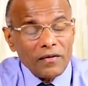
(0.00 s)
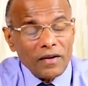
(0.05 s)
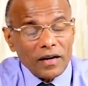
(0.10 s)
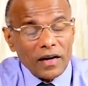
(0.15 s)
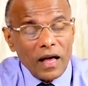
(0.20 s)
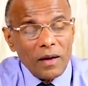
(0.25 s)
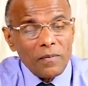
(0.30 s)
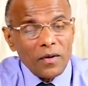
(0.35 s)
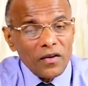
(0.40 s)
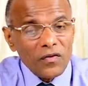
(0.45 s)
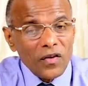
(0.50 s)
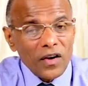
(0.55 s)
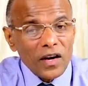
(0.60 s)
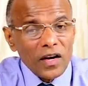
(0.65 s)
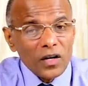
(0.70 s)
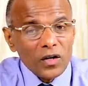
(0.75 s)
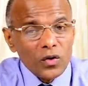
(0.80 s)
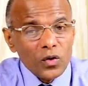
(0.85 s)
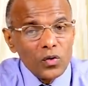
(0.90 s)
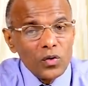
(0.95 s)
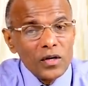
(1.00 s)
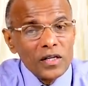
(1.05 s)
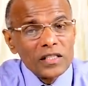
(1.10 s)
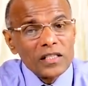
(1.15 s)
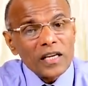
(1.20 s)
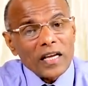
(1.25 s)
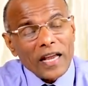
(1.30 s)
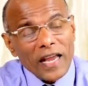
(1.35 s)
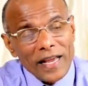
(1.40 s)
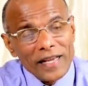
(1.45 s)
what I am referring to is
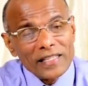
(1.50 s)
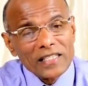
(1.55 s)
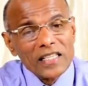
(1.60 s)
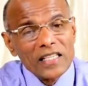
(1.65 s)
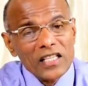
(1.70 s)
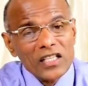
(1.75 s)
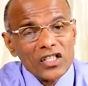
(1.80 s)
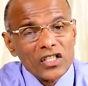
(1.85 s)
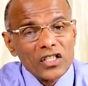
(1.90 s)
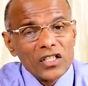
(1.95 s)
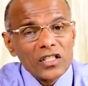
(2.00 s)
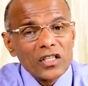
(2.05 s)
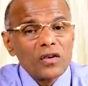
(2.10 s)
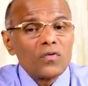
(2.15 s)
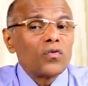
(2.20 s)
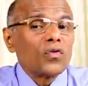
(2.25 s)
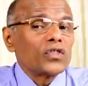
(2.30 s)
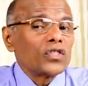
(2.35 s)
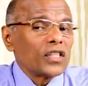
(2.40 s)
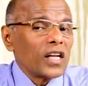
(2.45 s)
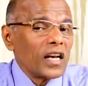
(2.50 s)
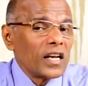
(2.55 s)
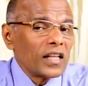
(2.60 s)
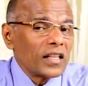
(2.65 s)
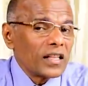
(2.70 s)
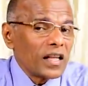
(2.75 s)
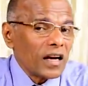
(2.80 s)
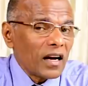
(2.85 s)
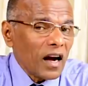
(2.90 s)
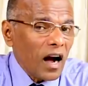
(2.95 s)
the case initiated for
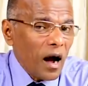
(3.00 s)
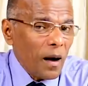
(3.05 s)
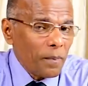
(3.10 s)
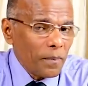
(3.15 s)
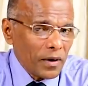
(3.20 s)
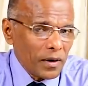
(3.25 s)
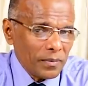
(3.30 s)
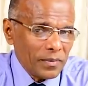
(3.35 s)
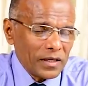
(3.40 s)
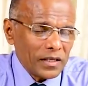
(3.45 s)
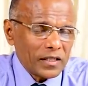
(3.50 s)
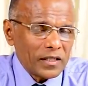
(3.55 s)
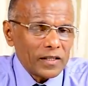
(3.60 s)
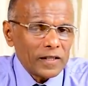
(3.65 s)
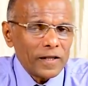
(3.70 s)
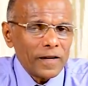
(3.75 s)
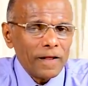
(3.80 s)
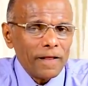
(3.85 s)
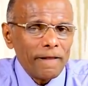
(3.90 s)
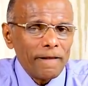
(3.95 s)
selling their car permits.